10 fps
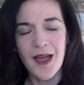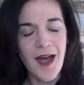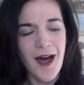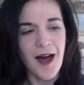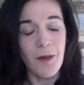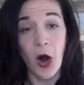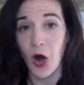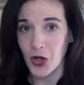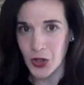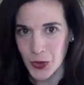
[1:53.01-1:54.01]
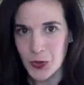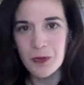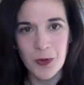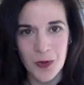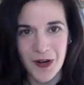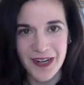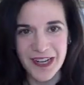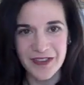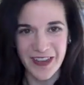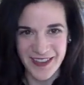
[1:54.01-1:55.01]
Are you more
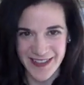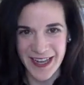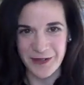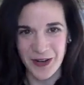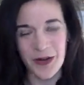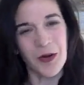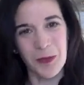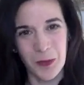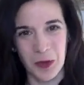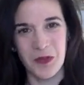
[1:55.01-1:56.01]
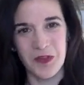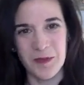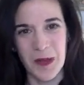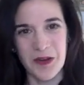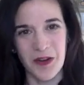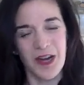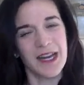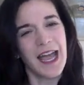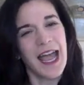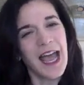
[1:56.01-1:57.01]
of a saver or more of a spender? And
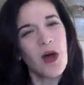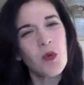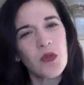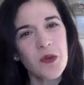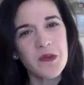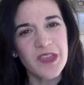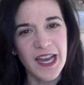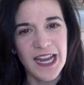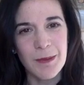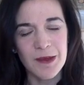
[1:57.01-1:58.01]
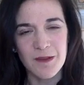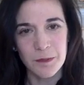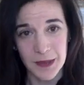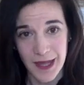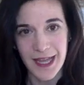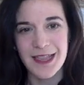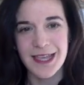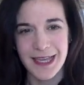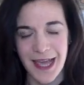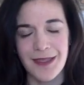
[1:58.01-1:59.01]
how will those dynamics play
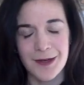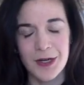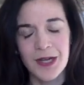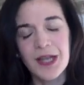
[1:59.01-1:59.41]
together?